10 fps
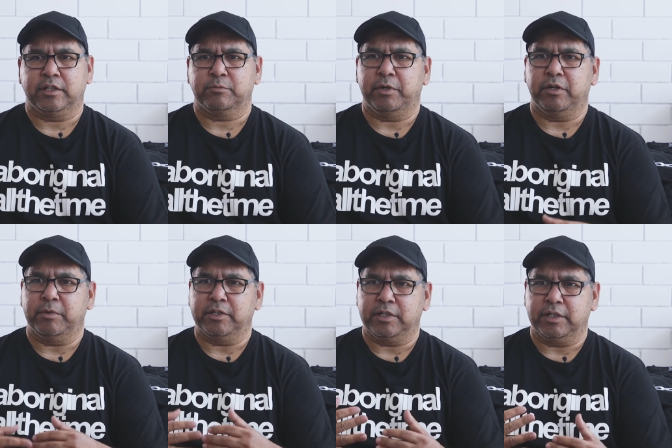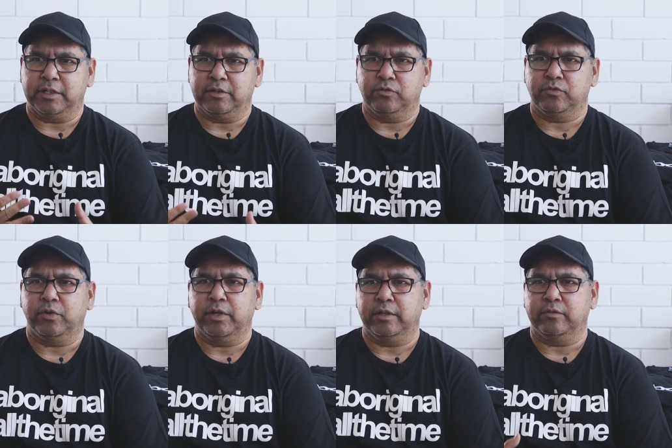experimenting and
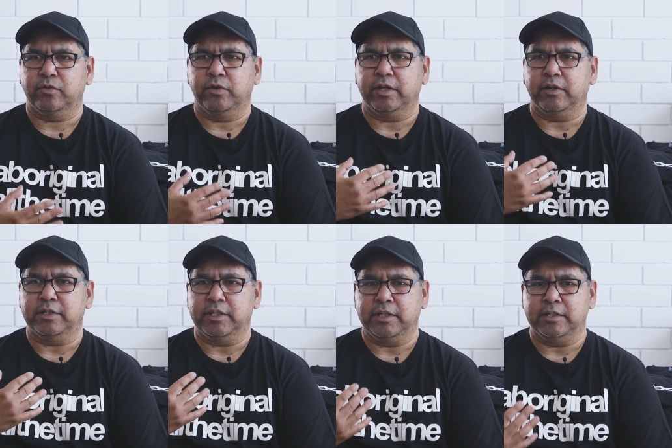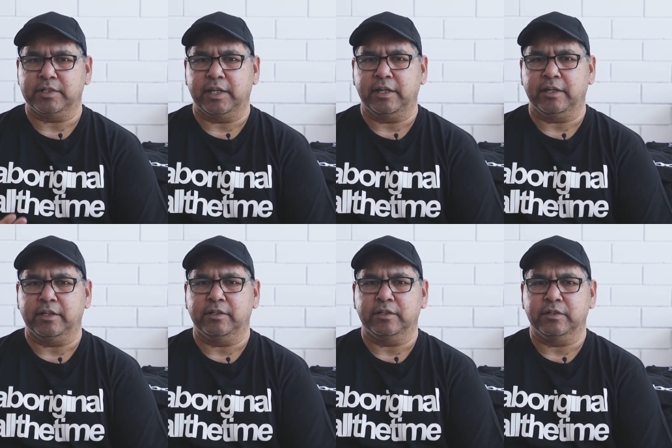trying ideas out
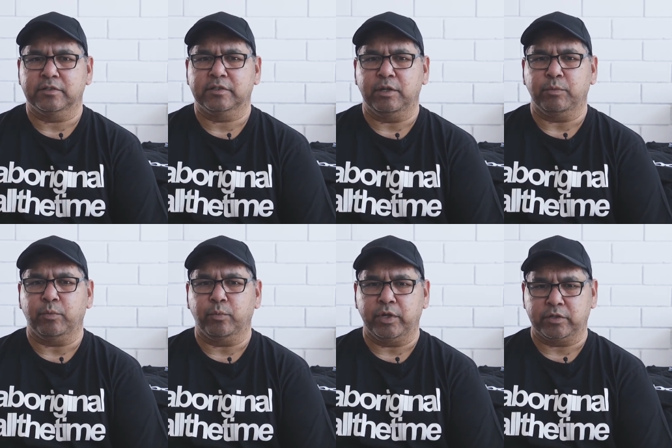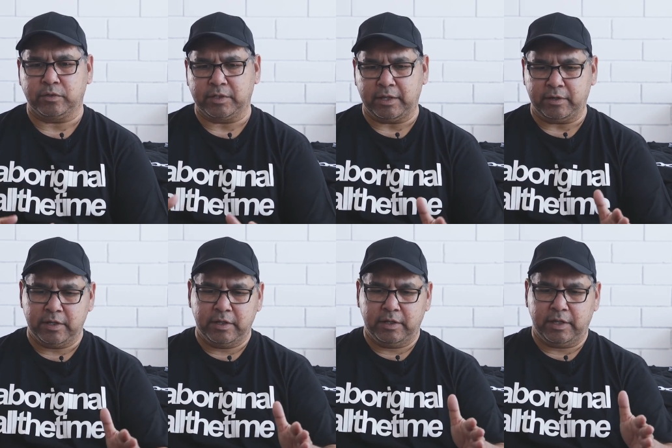and to see what works on that
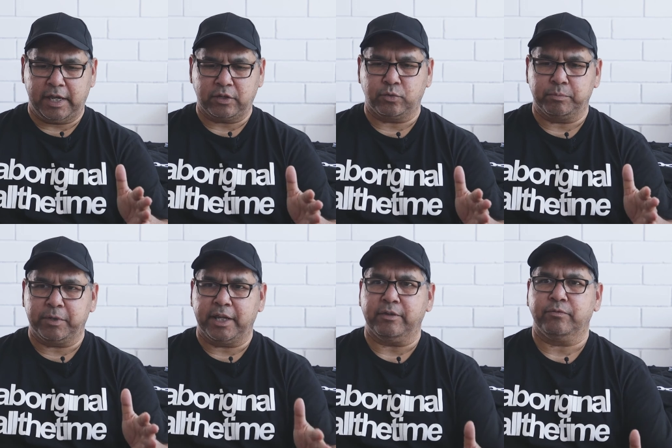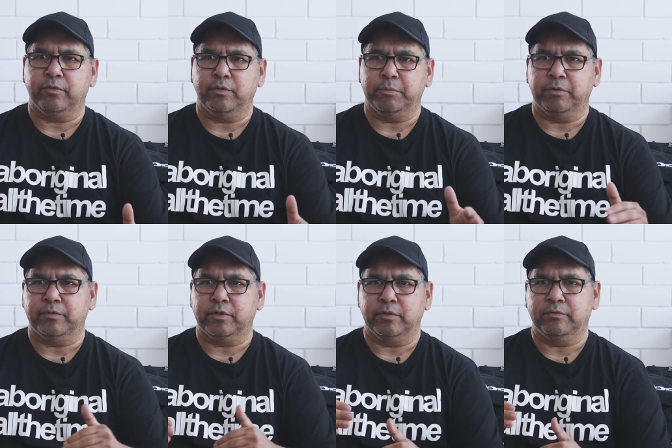actual platform
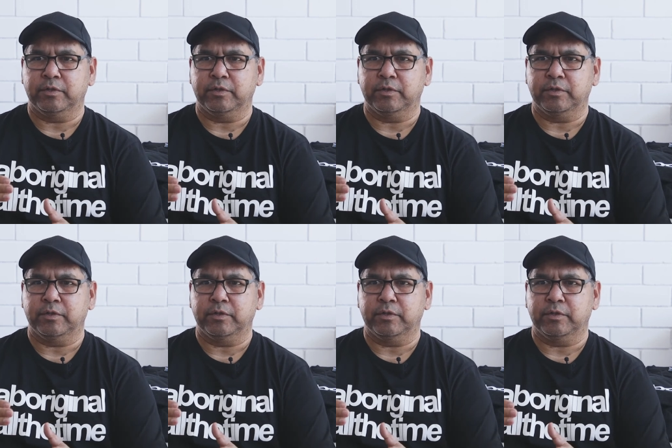of